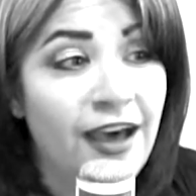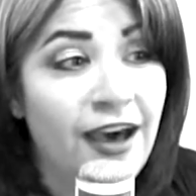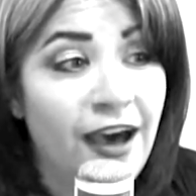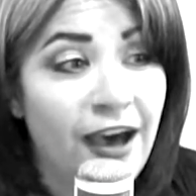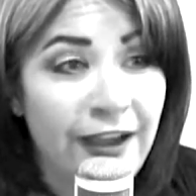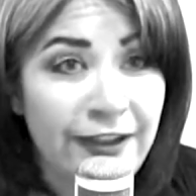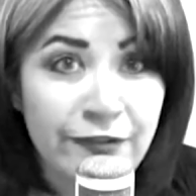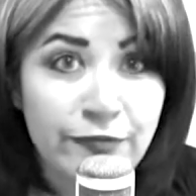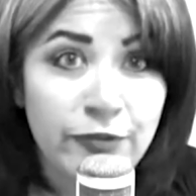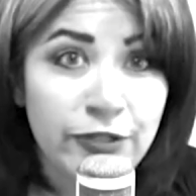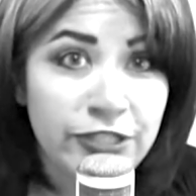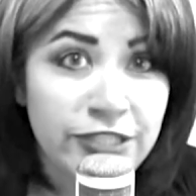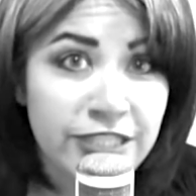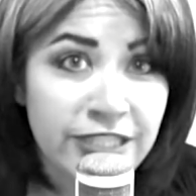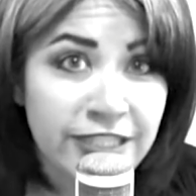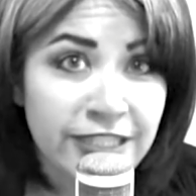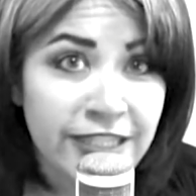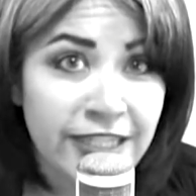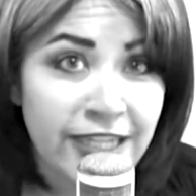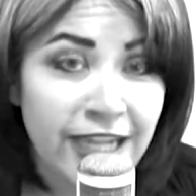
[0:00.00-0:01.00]
I've
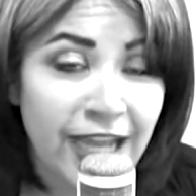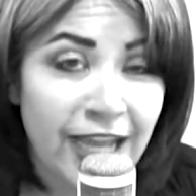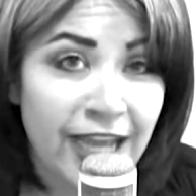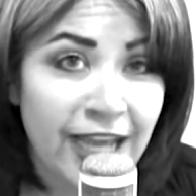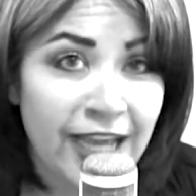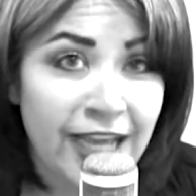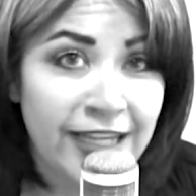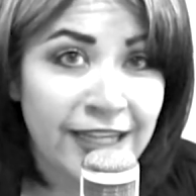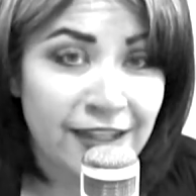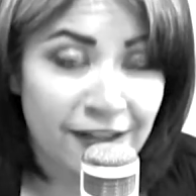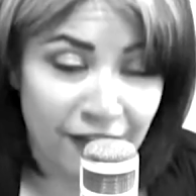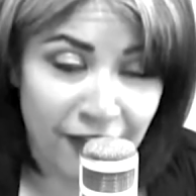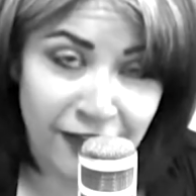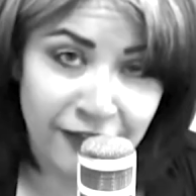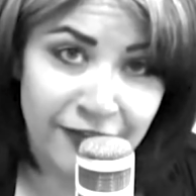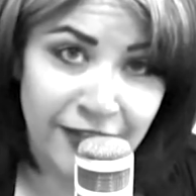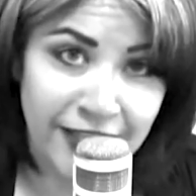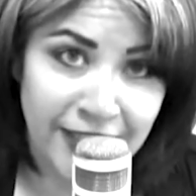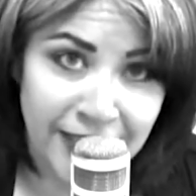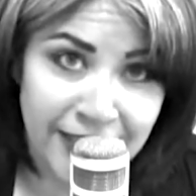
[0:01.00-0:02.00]
personally had a lot
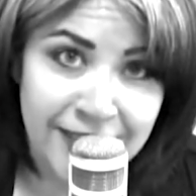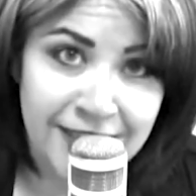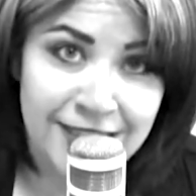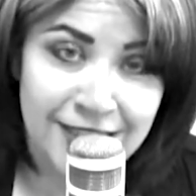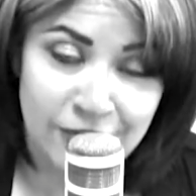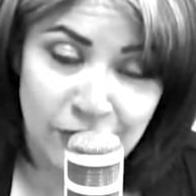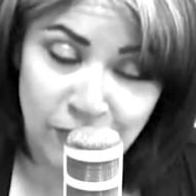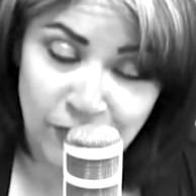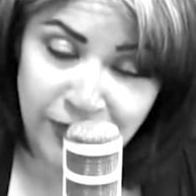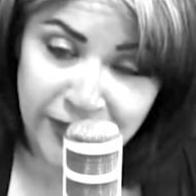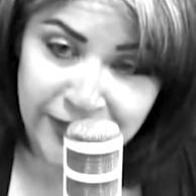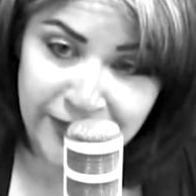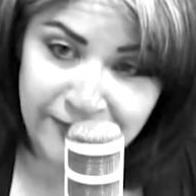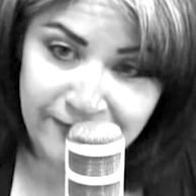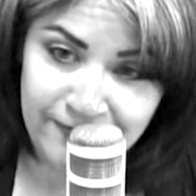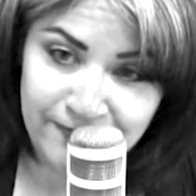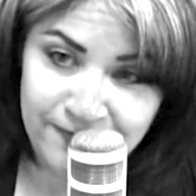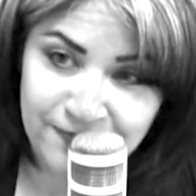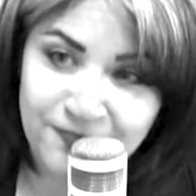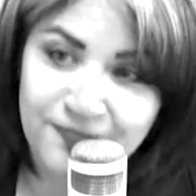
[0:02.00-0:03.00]
of ideas stolen,
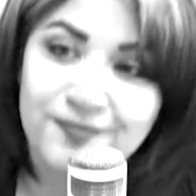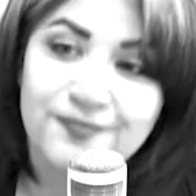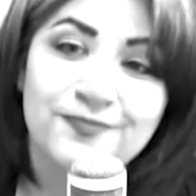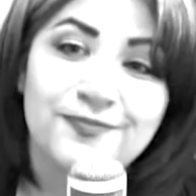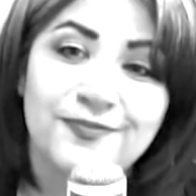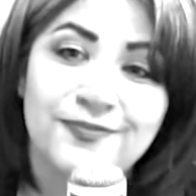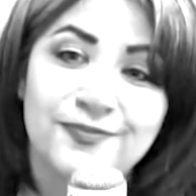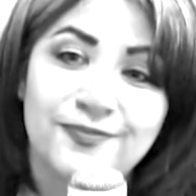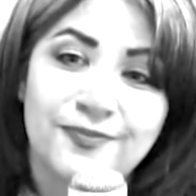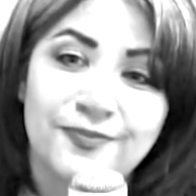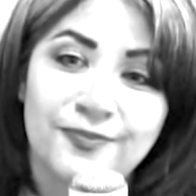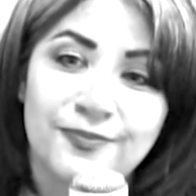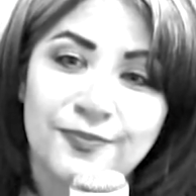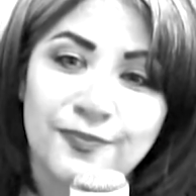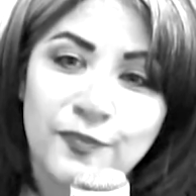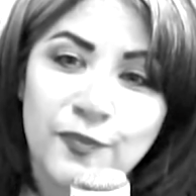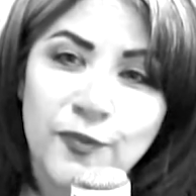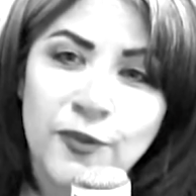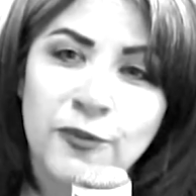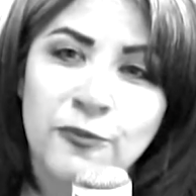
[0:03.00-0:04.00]

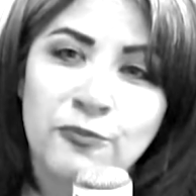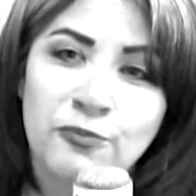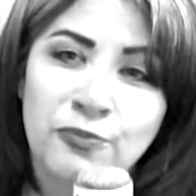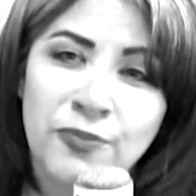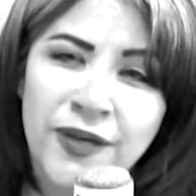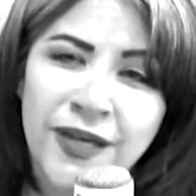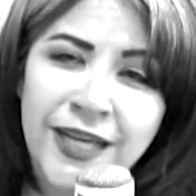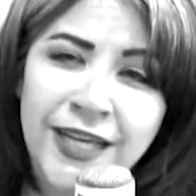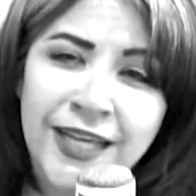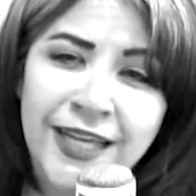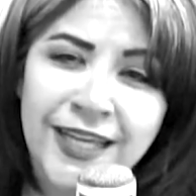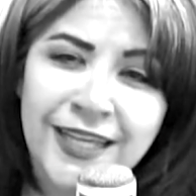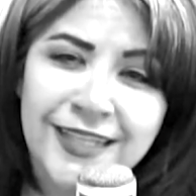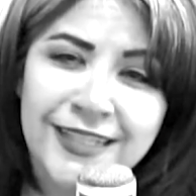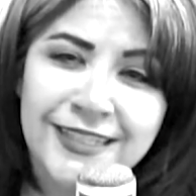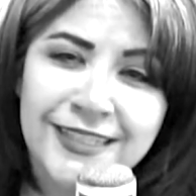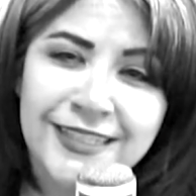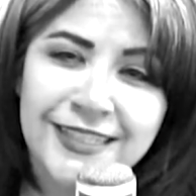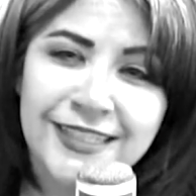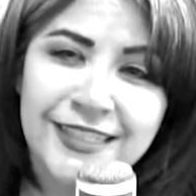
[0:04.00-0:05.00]

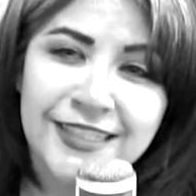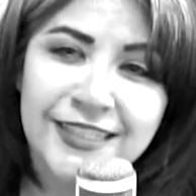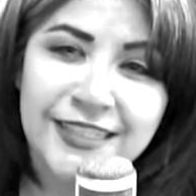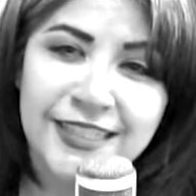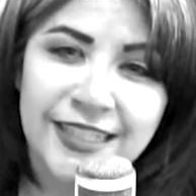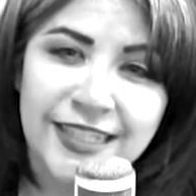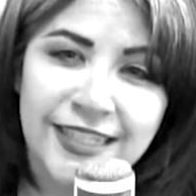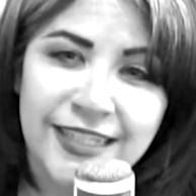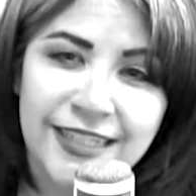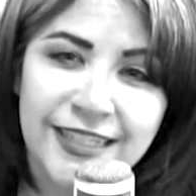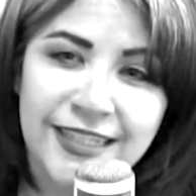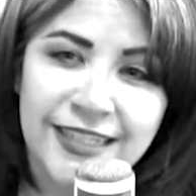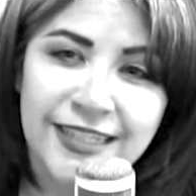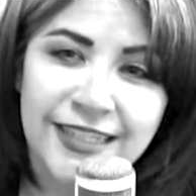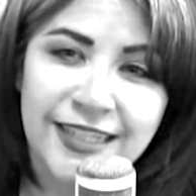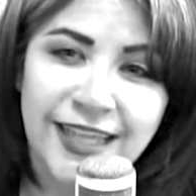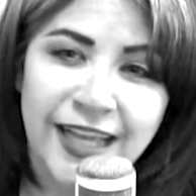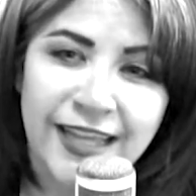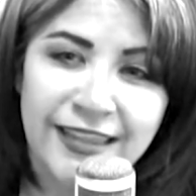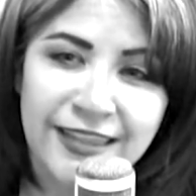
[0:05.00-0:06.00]
but
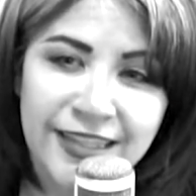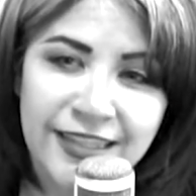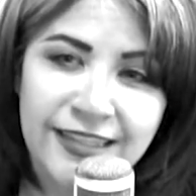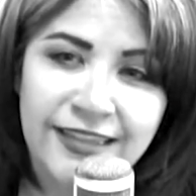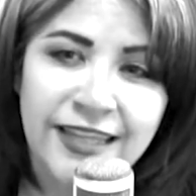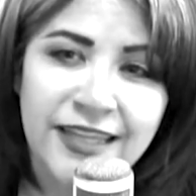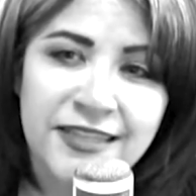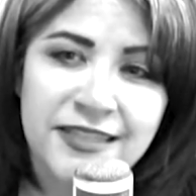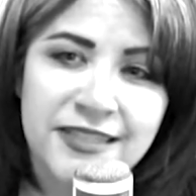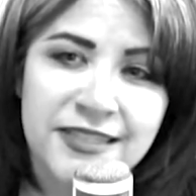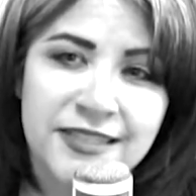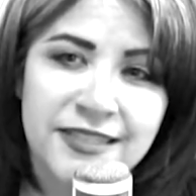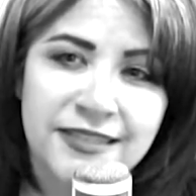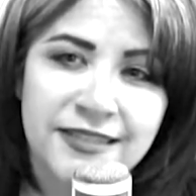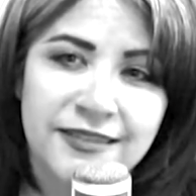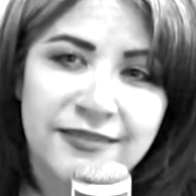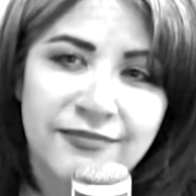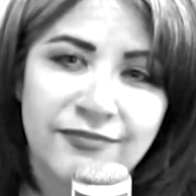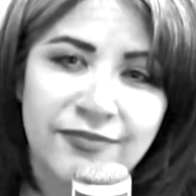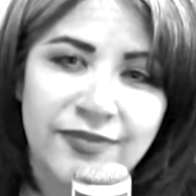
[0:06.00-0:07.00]
I think that
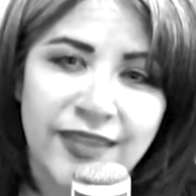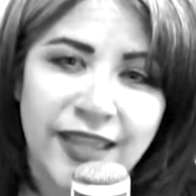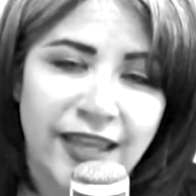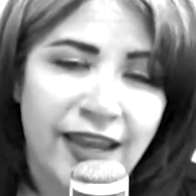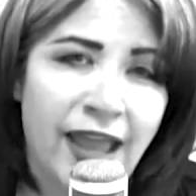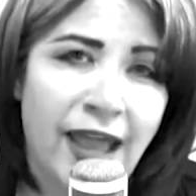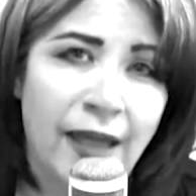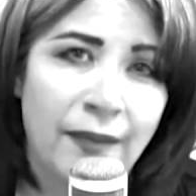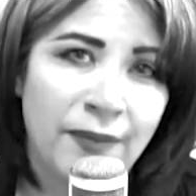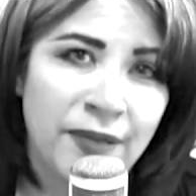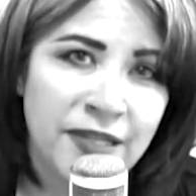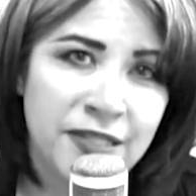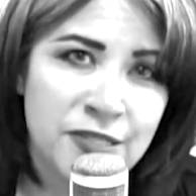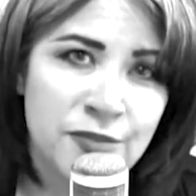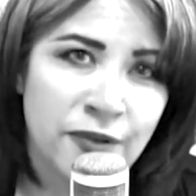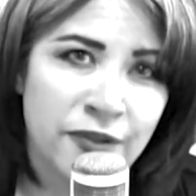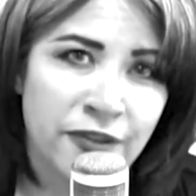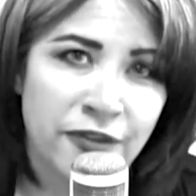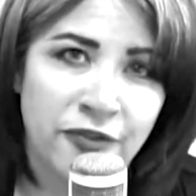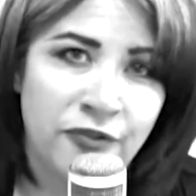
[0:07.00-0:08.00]
happens
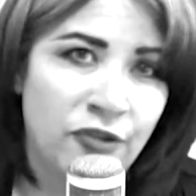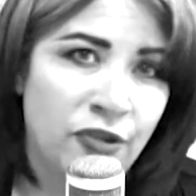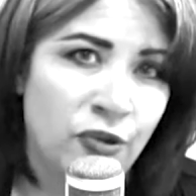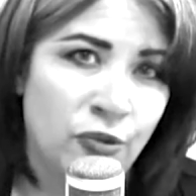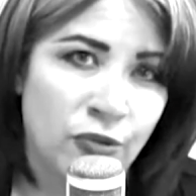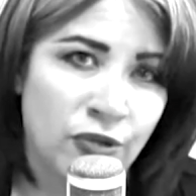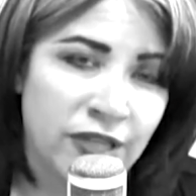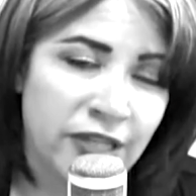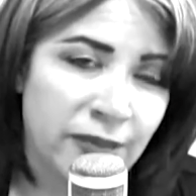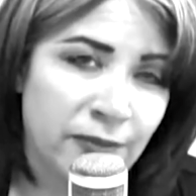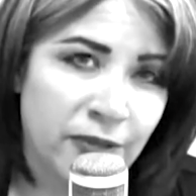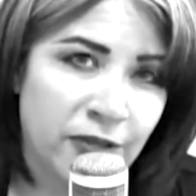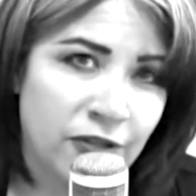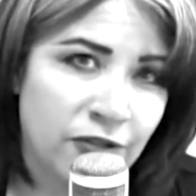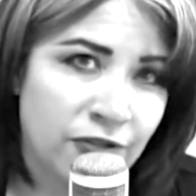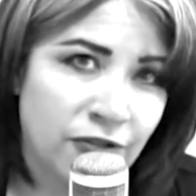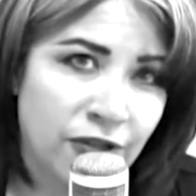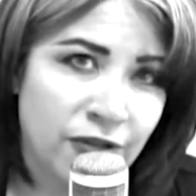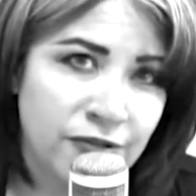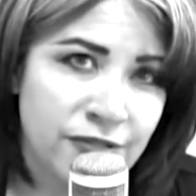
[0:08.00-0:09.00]
whether you keep it
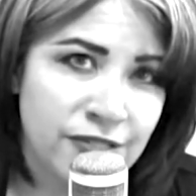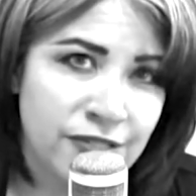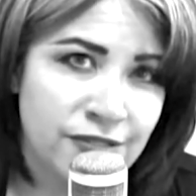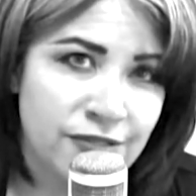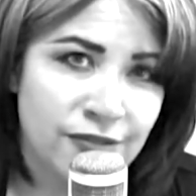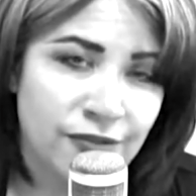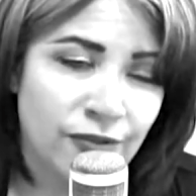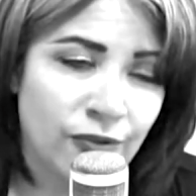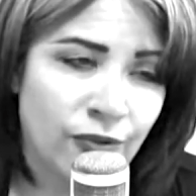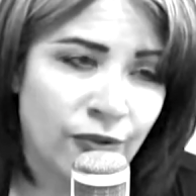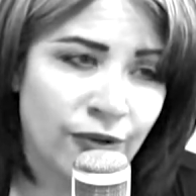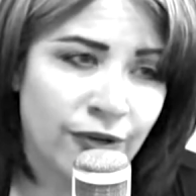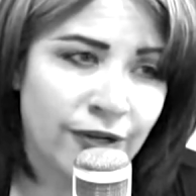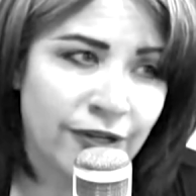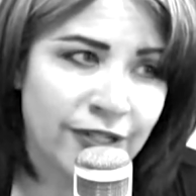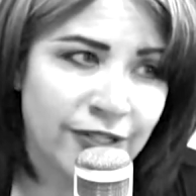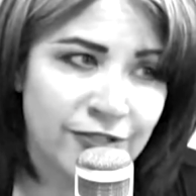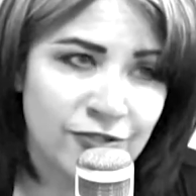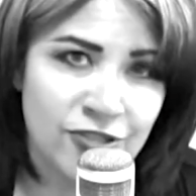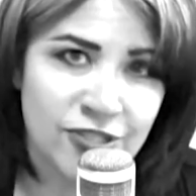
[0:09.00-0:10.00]
close
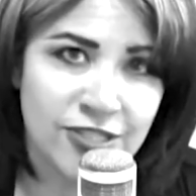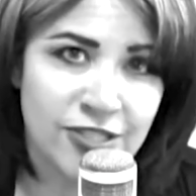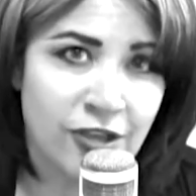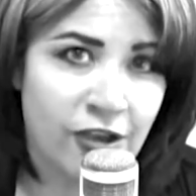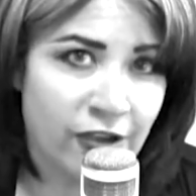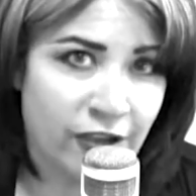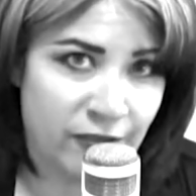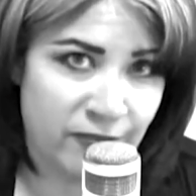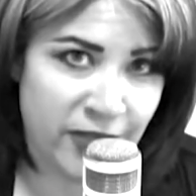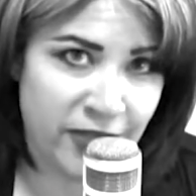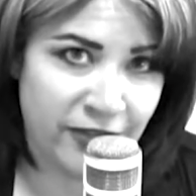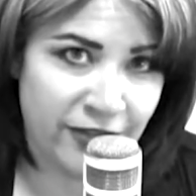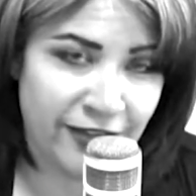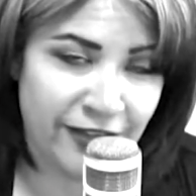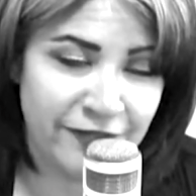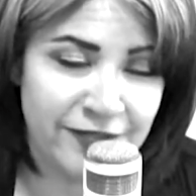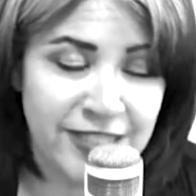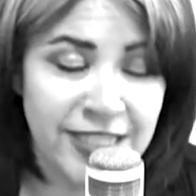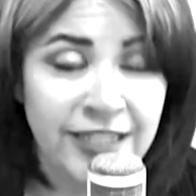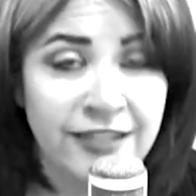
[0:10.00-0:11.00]
or you just talk about it.
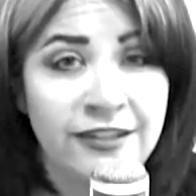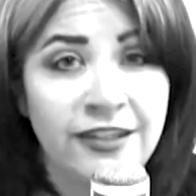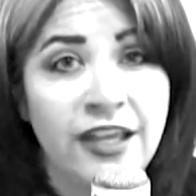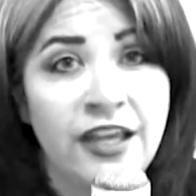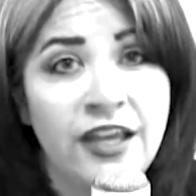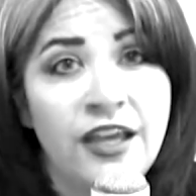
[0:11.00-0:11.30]
I've seen